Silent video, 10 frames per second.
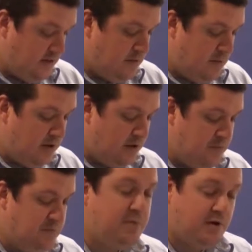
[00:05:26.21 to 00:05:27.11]
that the mill had
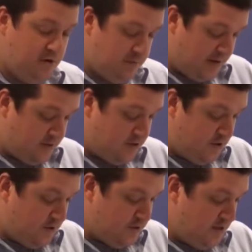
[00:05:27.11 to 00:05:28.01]
been burned by the
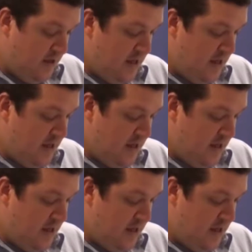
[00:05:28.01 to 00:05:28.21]
Scots,